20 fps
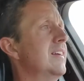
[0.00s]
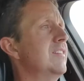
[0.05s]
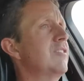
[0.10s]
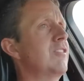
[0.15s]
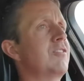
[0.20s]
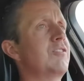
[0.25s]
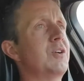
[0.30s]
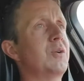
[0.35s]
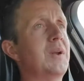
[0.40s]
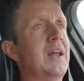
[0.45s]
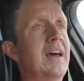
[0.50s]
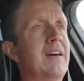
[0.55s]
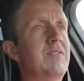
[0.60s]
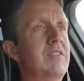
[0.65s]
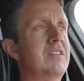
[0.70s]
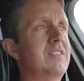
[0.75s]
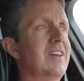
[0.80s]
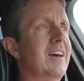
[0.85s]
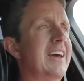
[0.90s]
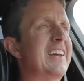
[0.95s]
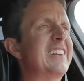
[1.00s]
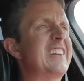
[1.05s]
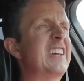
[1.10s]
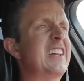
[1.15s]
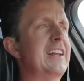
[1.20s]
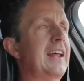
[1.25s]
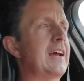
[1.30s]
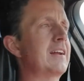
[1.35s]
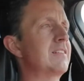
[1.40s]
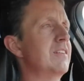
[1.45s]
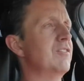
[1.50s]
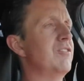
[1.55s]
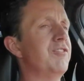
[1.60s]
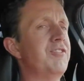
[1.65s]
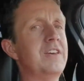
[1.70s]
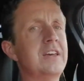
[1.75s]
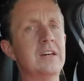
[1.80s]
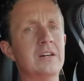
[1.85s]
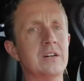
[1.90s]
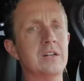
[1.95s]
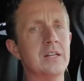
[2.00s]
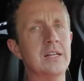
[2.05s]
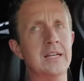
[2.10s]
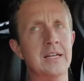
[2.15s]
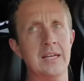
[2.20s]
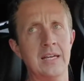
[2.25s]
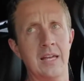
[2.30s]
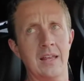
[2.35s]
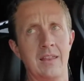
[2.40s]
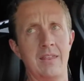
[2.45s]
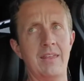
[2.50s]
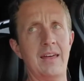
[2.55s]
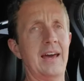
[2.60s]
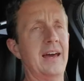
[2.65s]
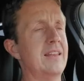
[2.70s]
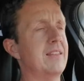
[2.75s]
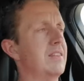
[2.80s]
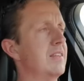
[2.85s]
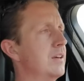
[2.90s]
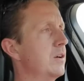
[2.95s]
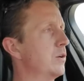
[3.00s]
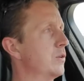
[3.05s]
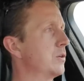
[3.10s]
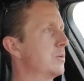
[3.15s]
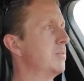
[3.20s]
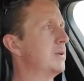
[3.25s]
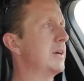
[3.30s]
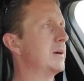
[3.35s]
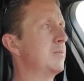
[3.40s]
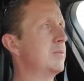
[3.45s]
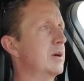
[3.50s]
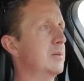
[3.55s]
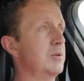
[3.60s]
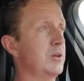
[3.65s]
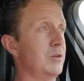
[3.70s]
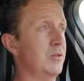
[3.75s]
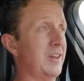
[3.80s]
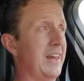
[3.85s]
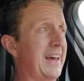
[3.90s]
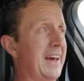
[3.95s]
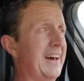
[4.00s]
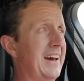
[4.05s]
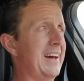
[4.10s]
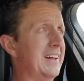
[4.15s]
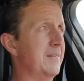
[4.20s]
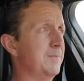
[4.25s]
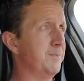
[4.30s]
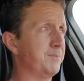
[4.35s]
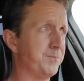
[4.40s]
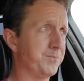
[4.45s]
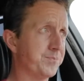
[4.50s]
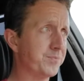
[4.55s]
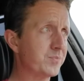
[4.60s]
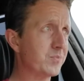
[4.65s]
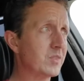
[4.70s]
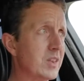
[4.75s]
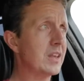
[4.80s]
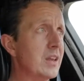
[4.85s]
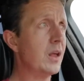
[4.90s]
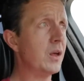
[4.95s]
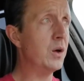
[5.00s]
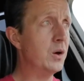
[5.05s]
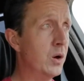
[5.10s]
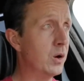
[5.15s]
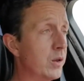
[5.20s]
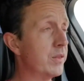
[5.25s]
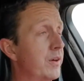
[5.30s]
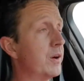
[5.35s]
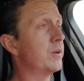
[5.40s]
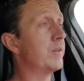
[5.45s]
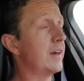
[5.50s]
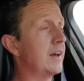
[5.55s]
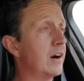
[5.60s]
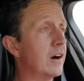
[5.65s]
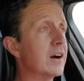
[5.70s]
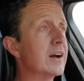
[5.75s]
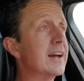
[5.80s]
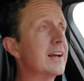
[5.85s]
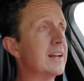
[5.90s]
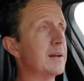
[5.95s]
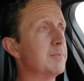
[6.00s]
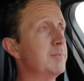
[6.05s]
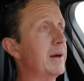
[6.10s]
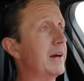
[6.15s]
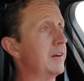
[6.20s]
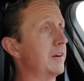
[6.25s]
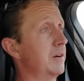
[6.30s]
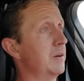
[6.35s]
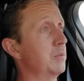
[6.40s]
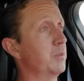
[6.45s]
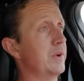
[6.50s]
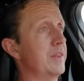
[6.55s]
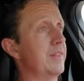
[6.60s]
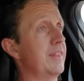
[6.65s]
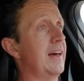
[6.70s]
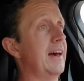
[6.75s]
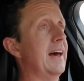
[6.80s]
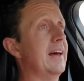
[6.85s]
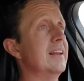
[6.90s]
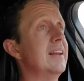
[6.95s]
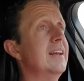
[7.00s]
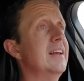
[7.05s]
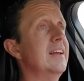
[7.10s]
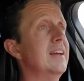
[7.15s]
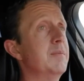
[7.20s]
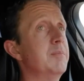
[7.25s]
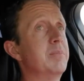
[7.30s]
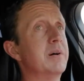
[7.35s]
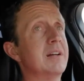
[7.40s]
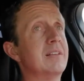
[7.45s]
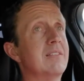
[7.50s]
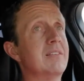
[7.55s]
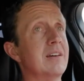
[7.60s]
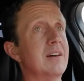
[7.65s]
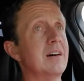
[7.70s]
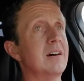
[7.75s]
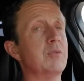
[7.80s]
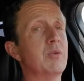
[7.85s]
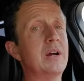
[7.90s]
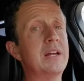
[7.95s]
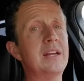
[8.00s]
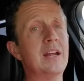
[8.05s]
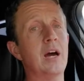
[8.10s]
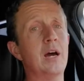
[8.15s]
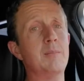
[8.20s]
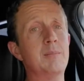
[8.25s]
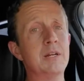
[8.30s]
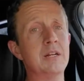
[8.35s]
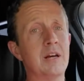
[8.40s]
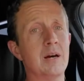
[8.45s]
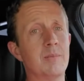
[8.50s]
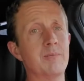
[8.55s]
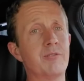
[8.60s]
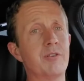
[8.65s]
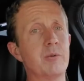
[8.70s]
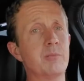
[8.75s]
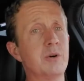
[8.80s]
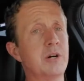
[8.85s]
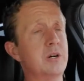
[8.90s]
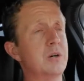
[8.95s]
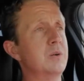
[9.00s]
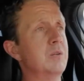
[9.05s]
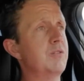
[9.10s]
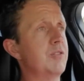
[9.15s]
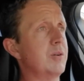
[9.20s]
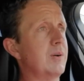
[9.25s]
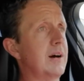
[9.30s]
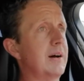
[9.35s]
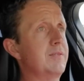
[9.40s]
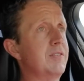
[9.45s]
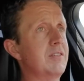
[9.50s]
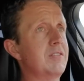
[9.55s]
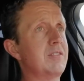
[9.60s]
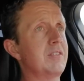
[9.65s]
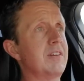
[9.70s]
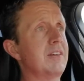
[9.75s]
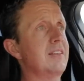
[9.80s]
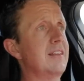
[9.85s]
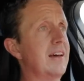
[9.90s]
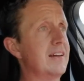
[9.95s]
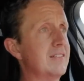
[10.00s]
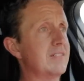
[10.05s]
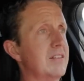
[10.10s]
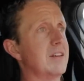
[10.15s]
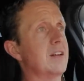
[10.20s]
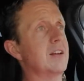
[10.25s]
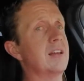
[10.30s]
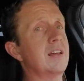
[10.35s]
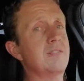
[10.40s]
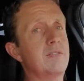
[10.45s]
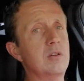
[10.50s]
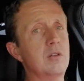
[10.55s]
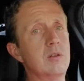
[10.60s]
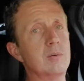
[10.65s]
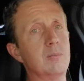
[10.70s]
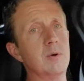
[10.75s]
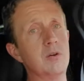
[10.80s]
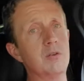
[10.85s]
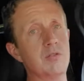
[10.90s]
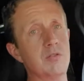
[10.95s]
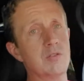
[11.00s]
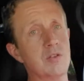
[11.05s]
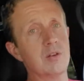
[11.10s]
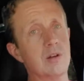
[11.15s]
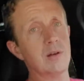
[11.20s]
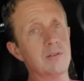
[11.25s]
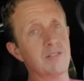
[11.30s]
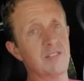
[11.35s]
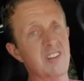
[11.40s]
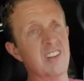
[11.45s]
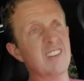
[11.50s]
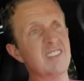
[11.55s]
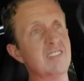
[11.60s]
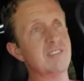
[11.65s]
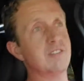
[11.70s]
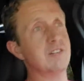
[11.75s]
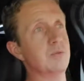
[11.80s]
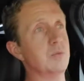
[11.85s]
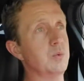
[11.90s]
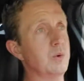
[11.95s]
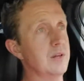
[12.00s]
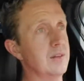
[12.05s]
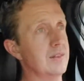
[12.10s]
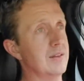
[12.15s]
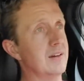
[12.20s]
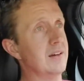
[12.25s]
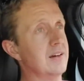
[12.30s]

just don't have the tight connected feel that the older BMWs had, although they are getting better with that. But right now I'm in comfort mode, so obviously that's going to give you the most assist with